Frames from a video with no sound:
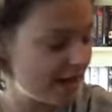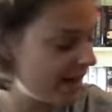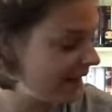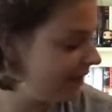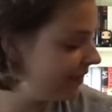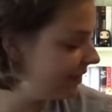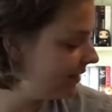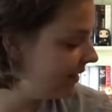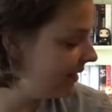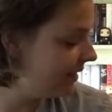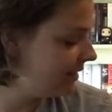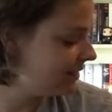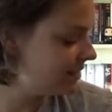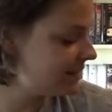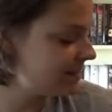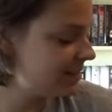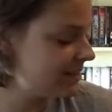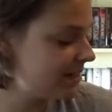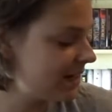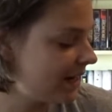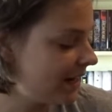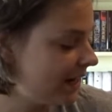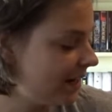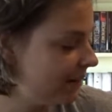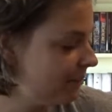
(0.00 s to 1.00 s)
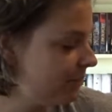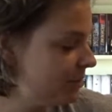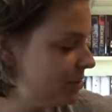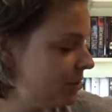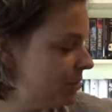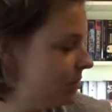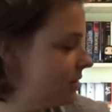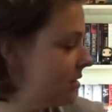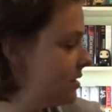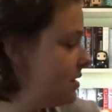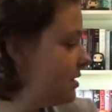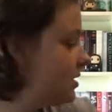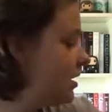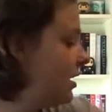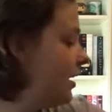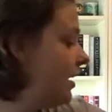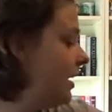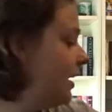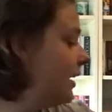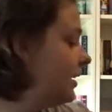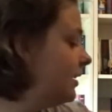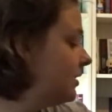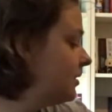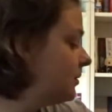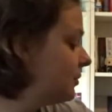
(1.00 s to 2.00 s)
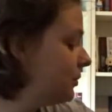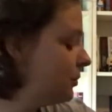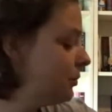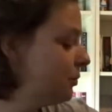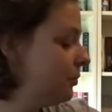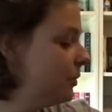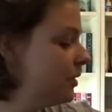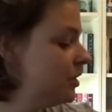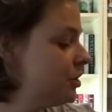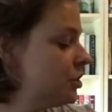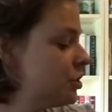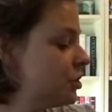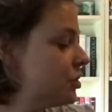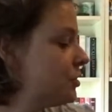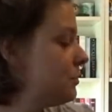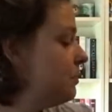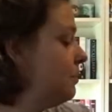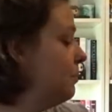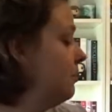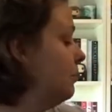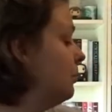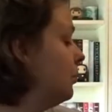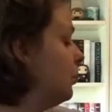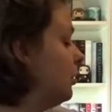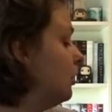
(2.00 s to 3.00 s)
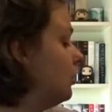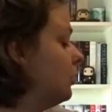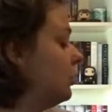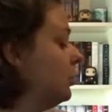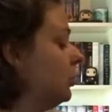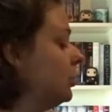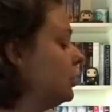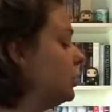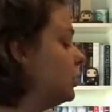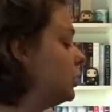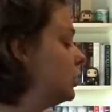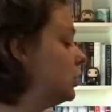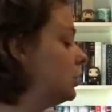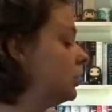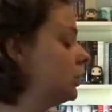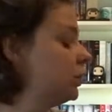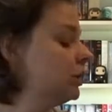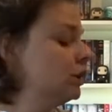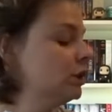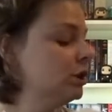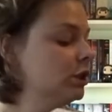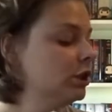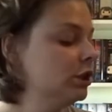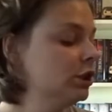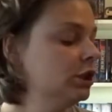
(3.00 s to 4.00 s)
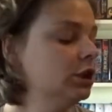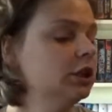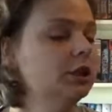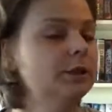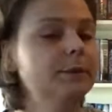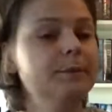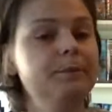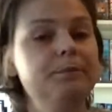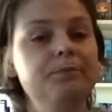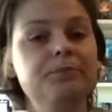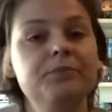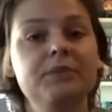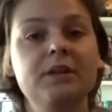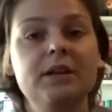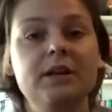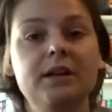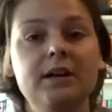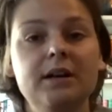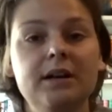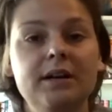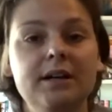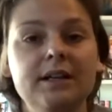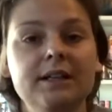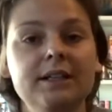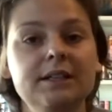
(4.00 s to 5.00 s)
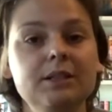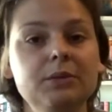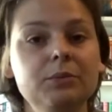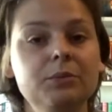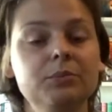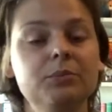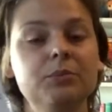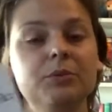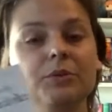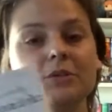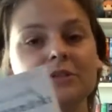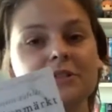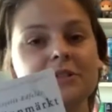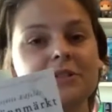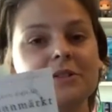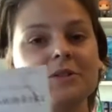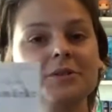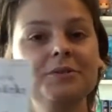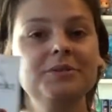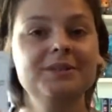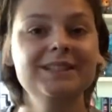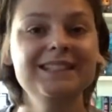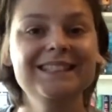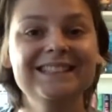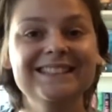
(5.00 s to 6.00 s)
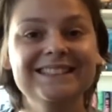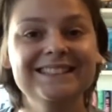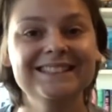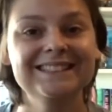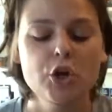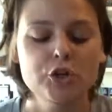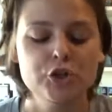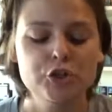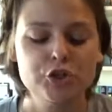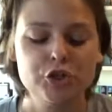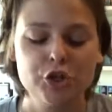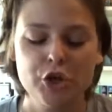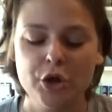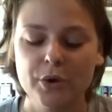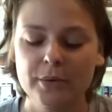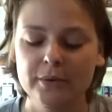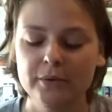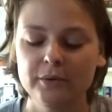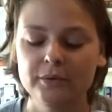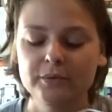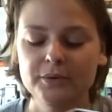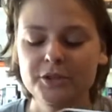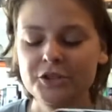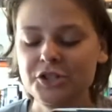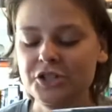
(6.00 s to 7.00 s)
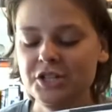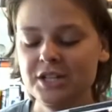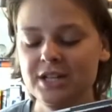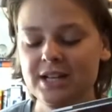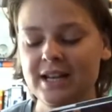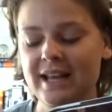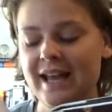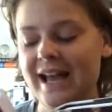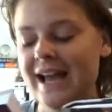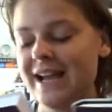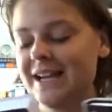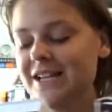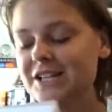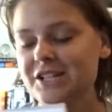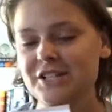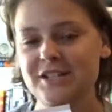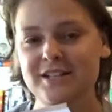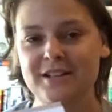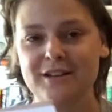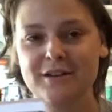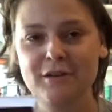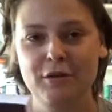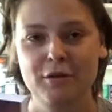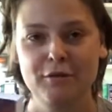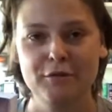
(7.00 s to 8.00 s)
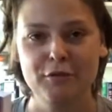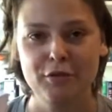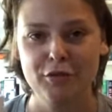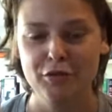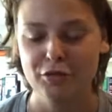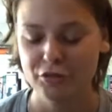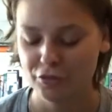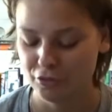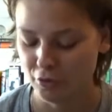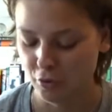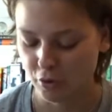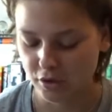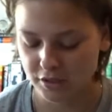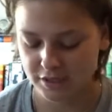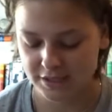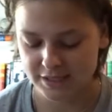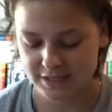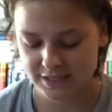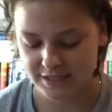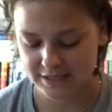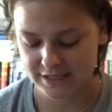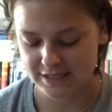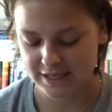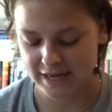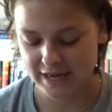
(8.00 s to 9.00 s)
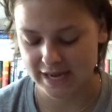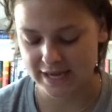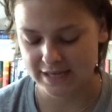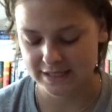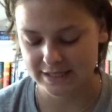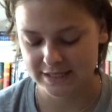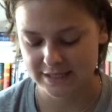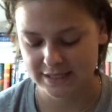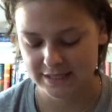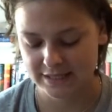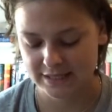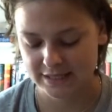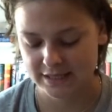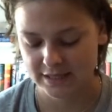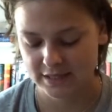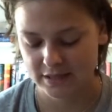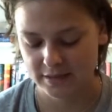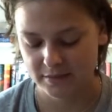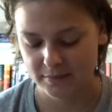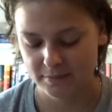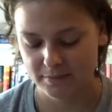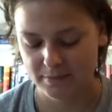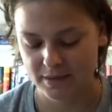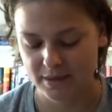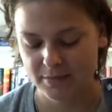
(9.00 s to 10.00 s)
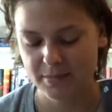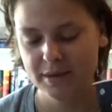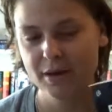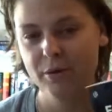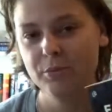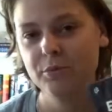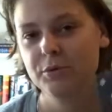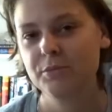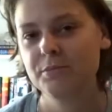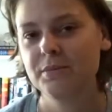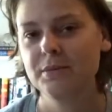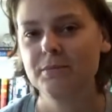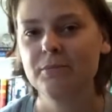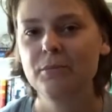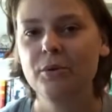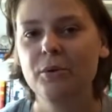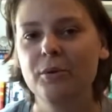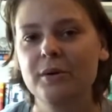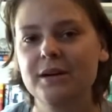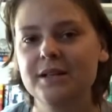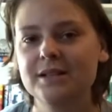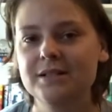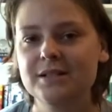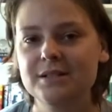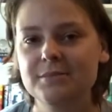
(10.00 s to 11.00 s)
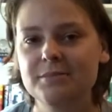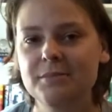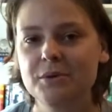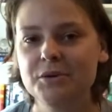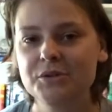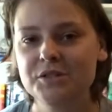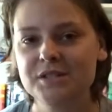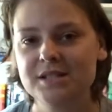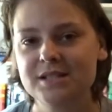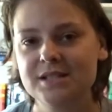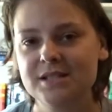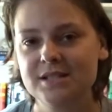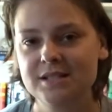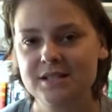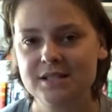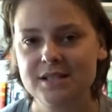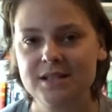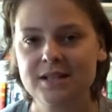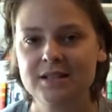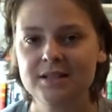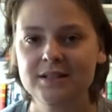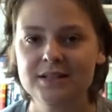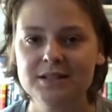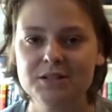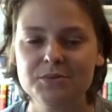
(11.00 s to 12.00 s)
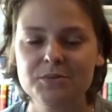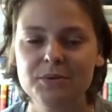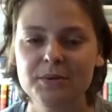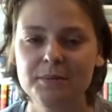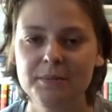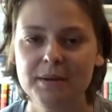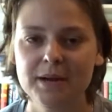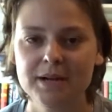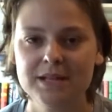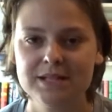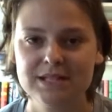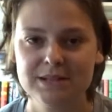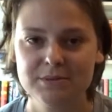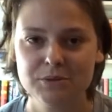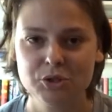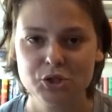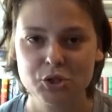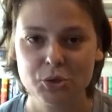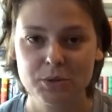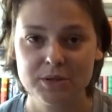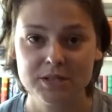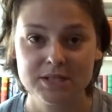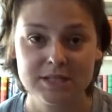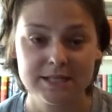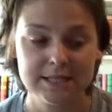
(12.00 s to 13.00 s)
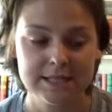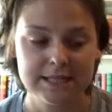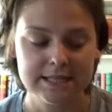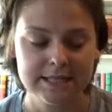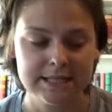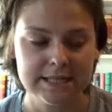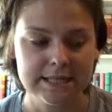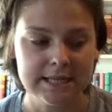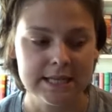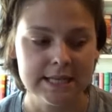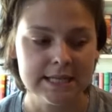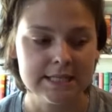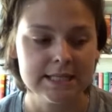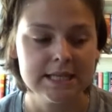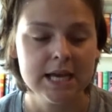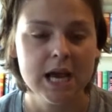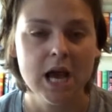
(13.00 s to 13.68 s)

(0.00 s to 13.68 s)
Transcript: think it's time to decide which book I want to read. So originally I actually thought that maybe I would be most interested in this one, because I was so interested in it